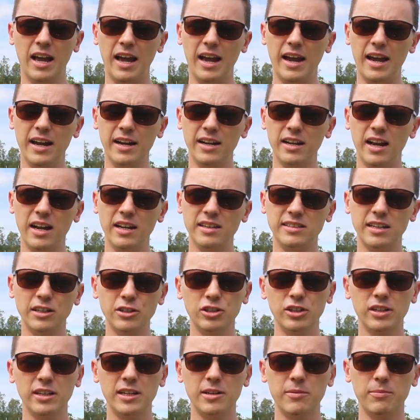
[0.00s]
And
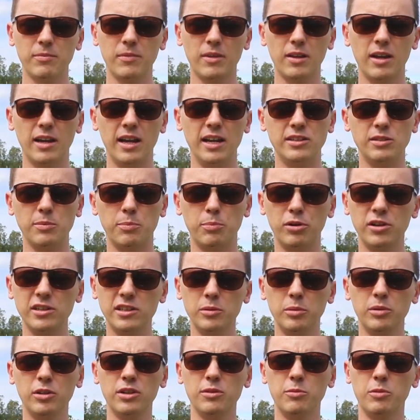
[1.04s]
essentially, it's a
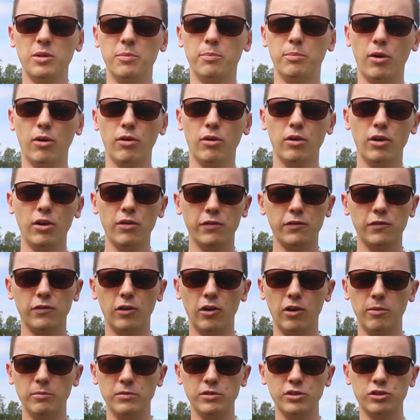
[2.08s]
principle that we borrow
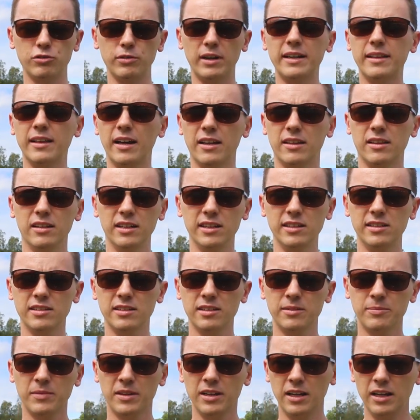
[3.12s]
from strength athletes.